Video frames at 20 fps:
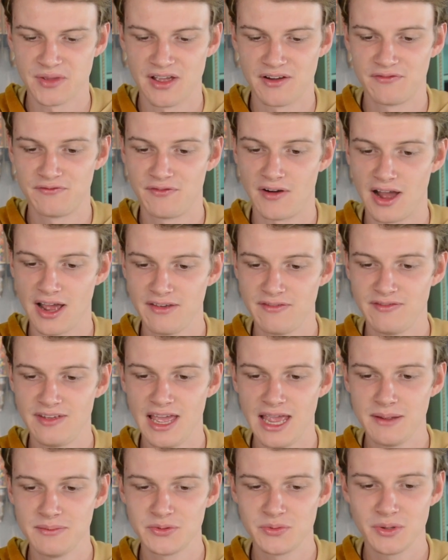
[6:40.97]
5
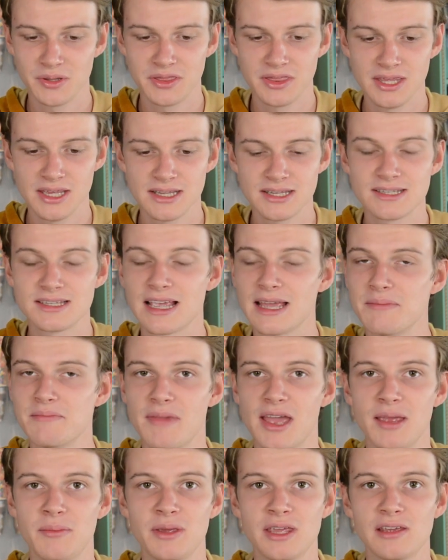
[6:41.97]
games with this, and
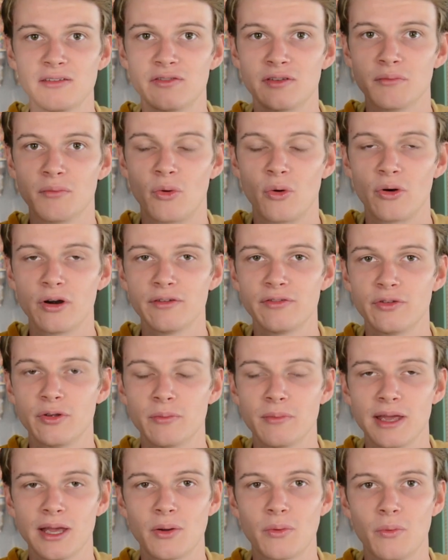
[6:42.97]
maybe even more if you
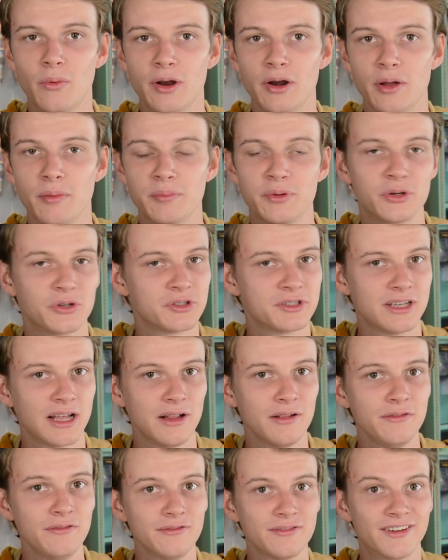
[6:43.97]
make one up
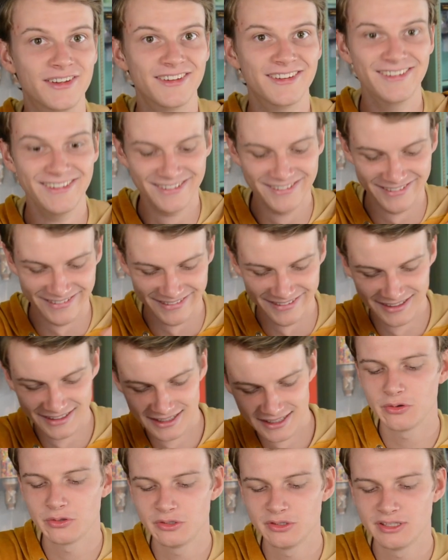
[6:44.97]
yourself.
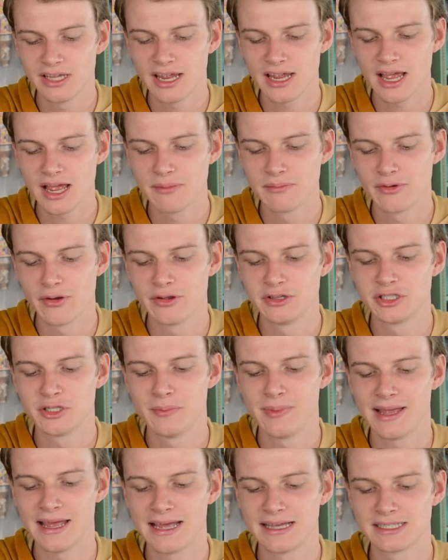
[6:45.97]
So today I'm going to
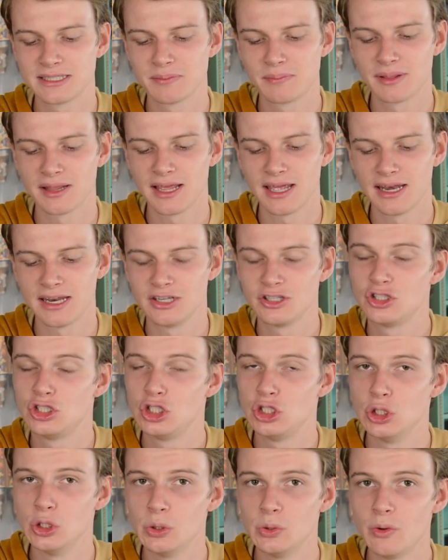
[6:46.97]
be explaining
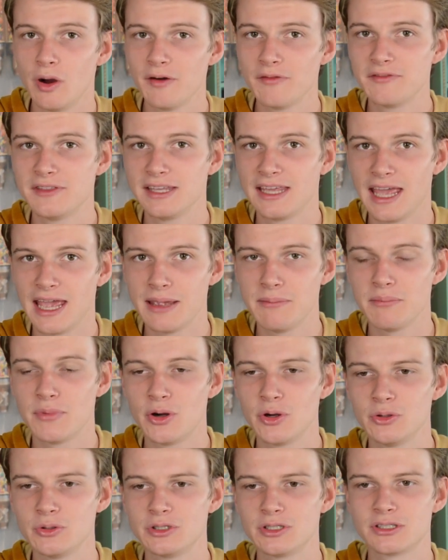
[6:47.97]
2 of the game
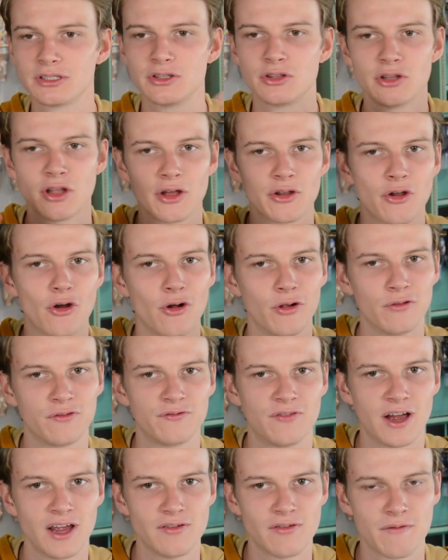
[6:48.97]
modes, not all
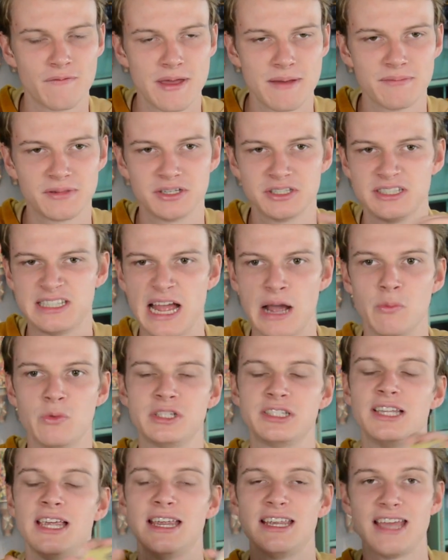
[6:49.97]
5 of them, because that
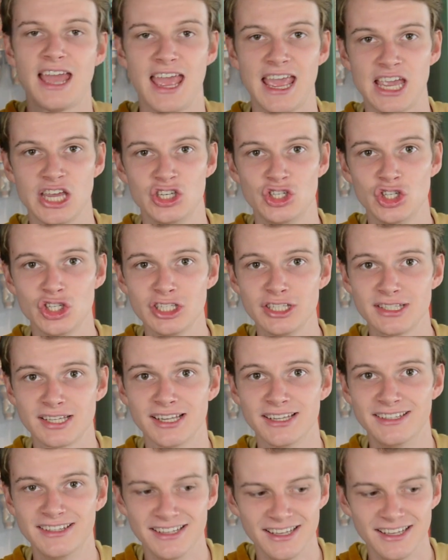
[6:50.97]
would take ages.